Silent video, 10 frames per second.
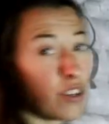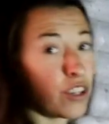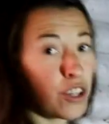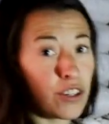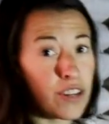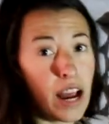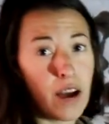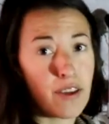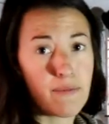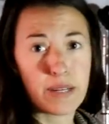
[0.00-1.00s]
are cured now.
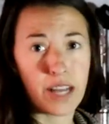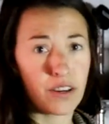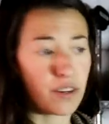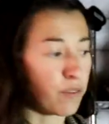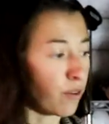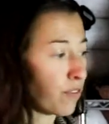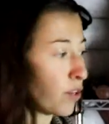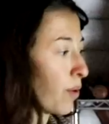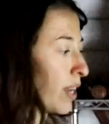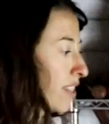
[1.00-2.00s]
They've been down here for a
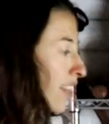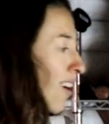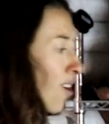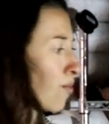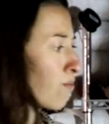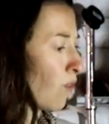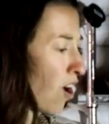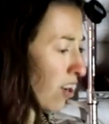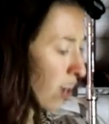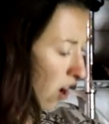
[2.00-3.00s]
few weeks. They are
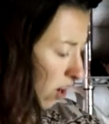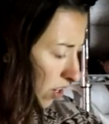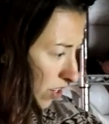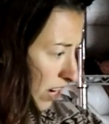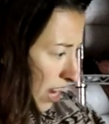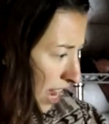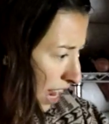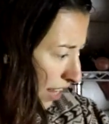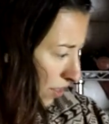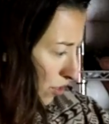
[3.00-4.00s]
rock hard
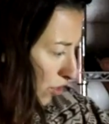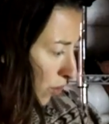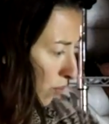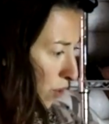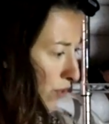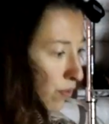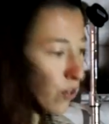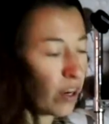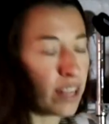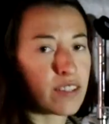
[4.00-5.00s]
and they're doing
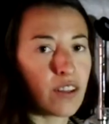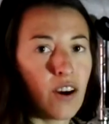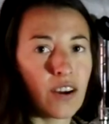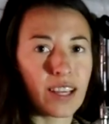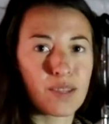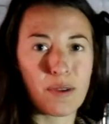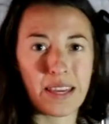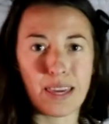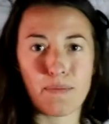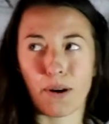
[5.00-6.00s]
wonderful as long as we
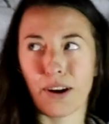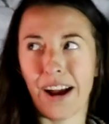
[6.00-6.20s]
keep our